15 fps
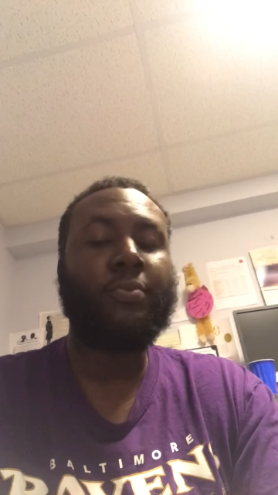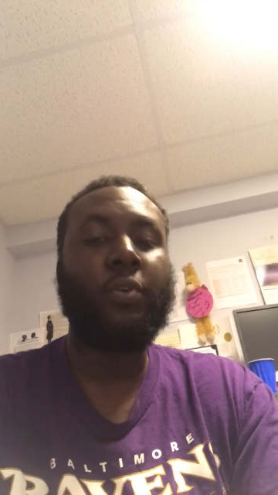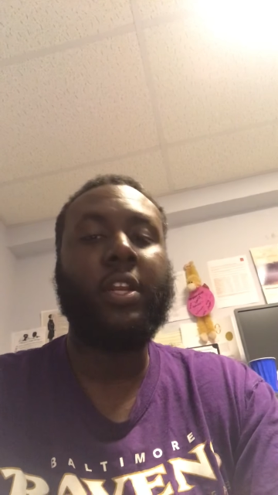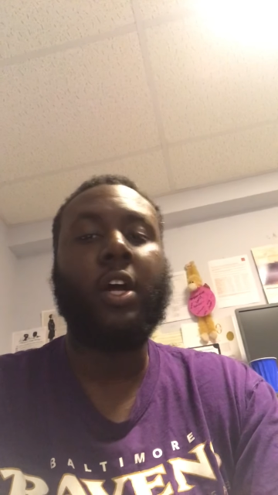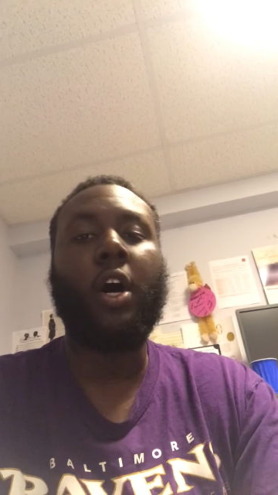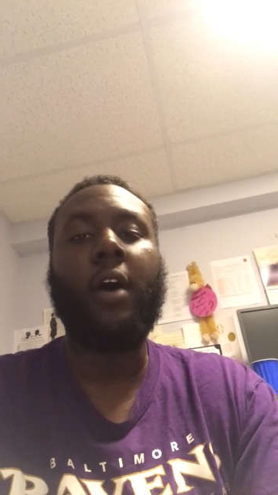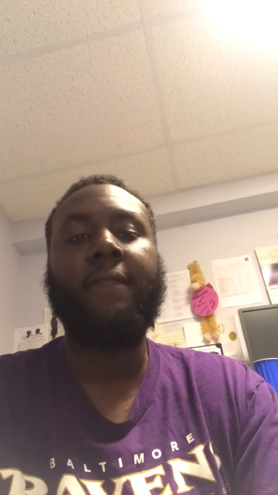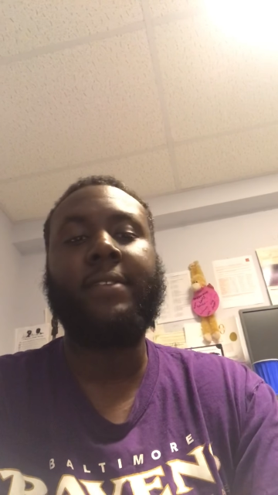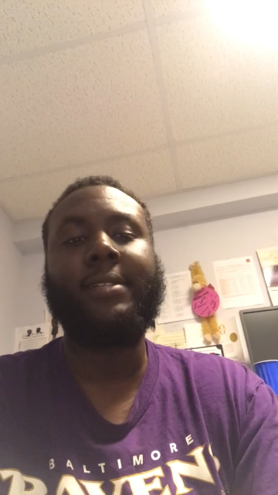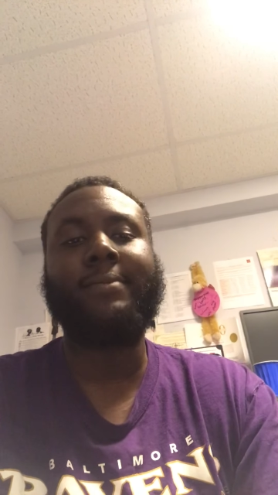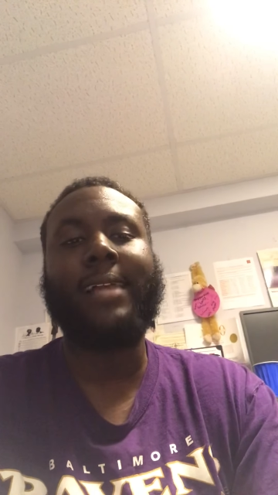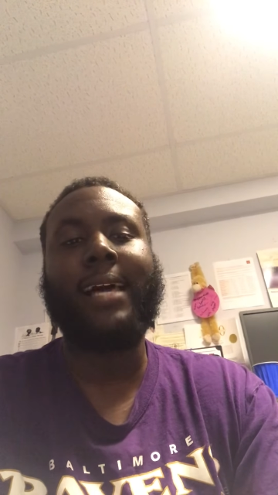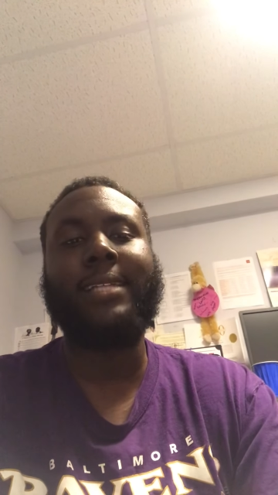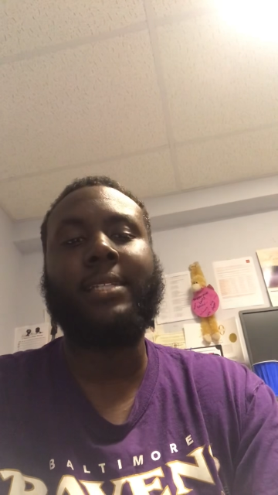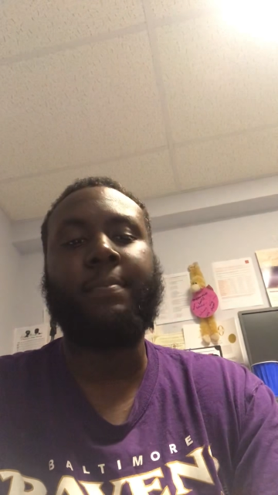when the offensive
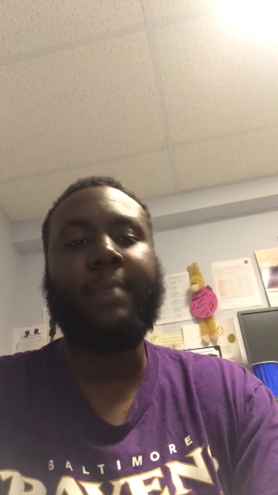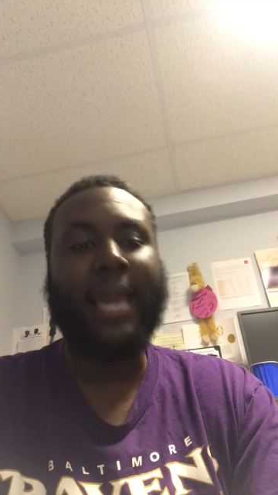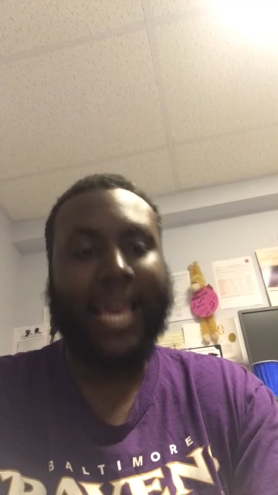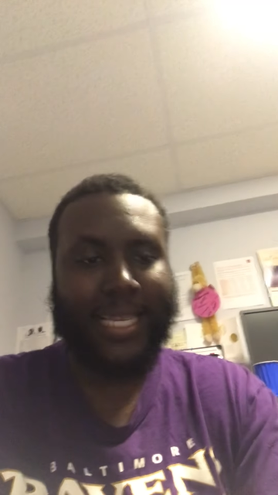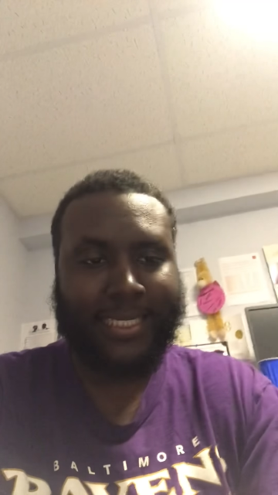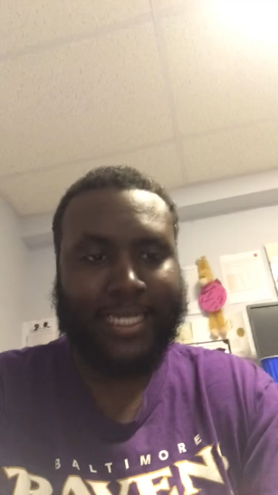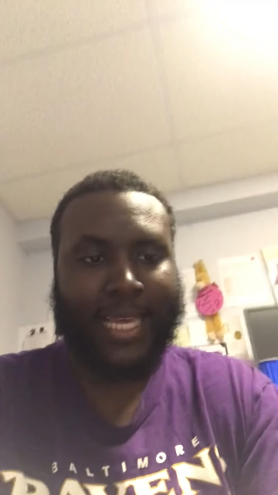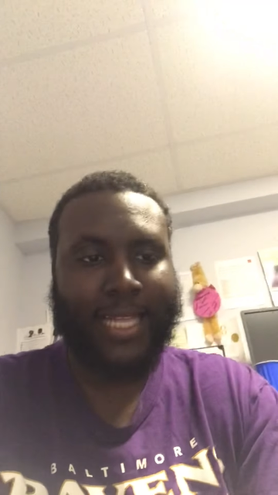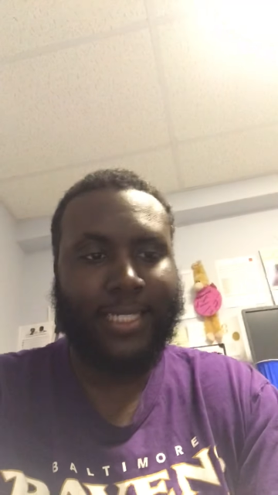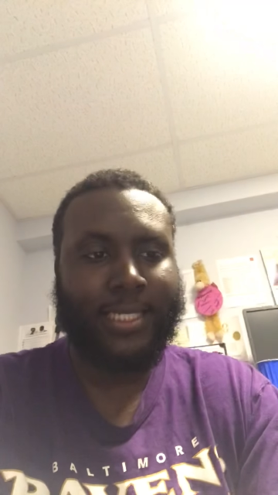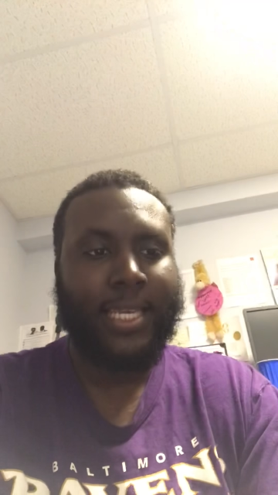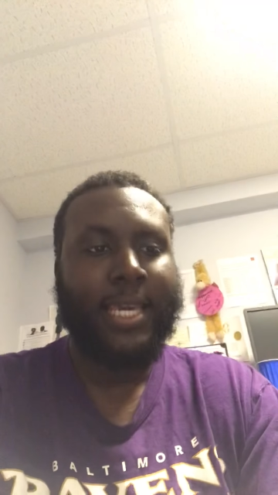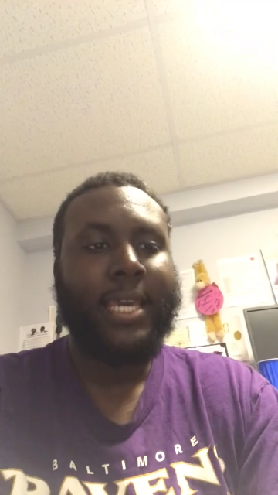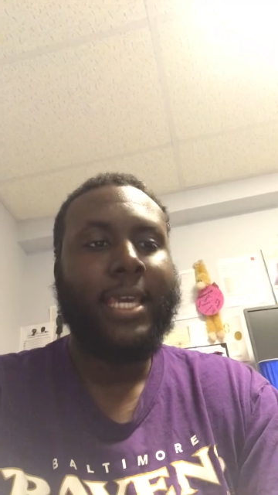line is in pass sets,